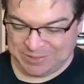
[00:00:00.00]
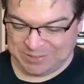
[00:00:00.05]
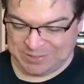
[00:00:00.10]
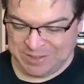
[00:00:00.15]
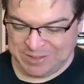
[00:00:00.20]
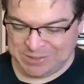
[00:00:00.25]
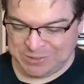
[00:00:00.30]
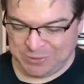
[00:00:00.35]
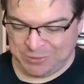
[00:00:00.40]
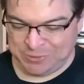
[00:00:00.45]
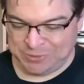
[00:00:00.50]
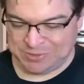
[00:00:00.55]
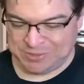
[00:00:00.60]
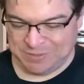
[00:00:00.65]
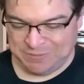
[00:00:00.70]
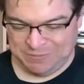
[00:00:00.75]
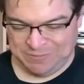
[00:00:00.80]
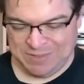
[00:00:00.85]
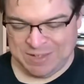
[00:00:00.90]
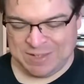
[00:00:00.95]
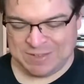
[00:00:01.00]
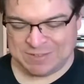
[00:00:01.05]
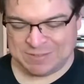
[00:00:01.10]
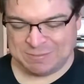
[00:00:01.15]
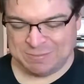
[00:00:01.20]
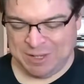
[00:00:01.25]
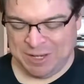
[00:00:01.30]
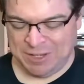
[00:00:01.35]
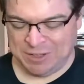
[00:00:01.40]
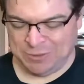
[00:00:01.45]
Dental Defense
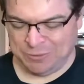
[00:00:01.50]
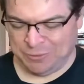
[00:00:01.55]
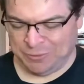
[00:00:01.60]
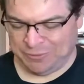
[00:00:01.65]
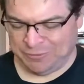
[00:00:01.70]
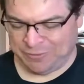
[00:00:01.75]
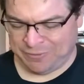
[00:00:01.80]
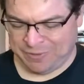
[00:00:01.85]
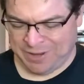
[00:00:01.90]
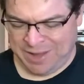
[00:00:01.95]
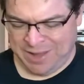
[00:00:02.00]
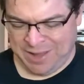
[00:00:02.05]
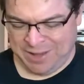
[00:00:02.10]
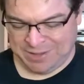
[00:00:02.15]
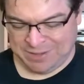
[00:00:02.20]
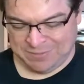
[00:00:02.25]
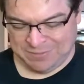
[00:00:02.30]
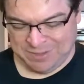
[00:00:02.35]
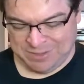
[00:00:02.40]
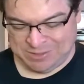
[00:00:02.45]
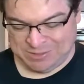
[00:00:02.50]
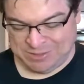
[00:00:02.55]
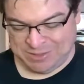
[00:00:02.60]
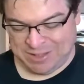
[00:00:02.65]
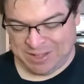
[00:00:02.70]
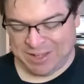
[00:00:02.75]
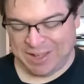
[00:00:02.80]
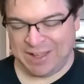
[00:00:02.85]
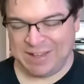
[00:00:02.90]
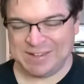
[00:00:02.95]
Manual for Activision.
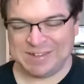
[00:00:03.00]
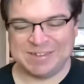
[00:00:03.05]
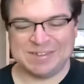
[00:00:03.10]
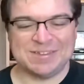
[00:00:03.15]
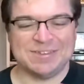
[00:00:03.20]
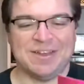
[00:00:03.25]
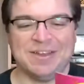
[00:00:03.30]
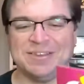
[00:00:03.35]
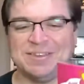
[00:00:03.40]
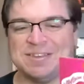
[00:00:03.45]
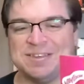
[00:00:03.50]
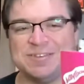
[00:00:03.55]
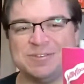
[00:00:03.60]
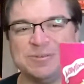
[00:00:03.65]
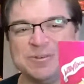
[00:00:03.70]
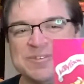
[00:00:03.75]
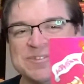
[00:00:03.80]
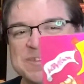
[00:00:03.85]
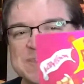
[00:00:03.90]
I just thought this was